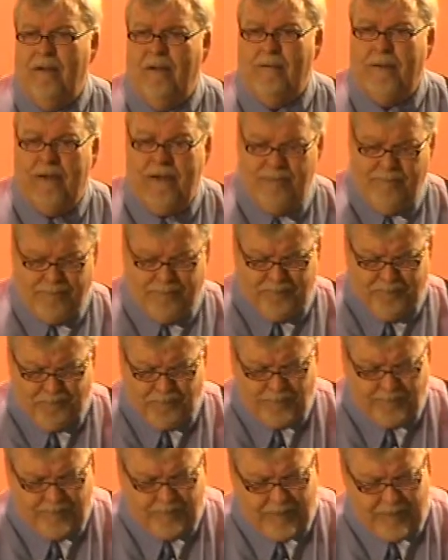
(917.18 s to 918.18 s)
Okay?
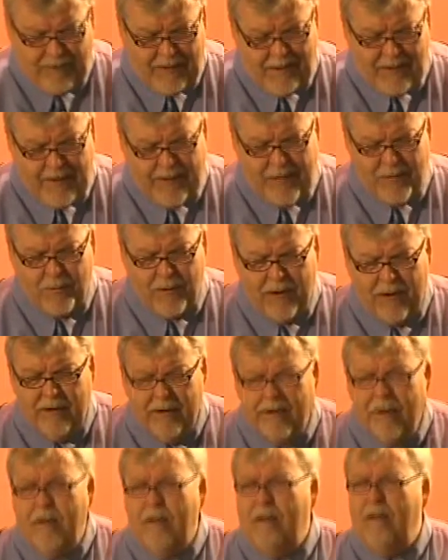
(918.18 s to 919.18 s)
Anyway,
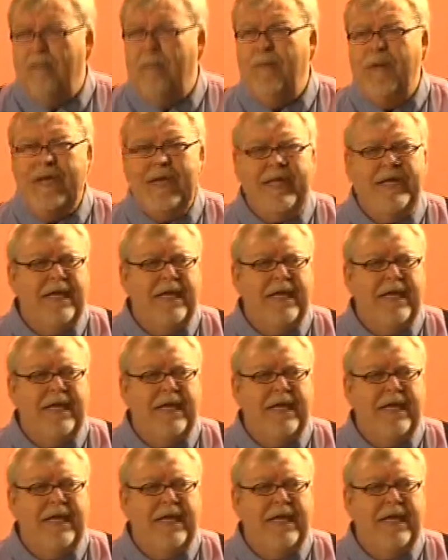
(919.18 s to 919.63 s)
many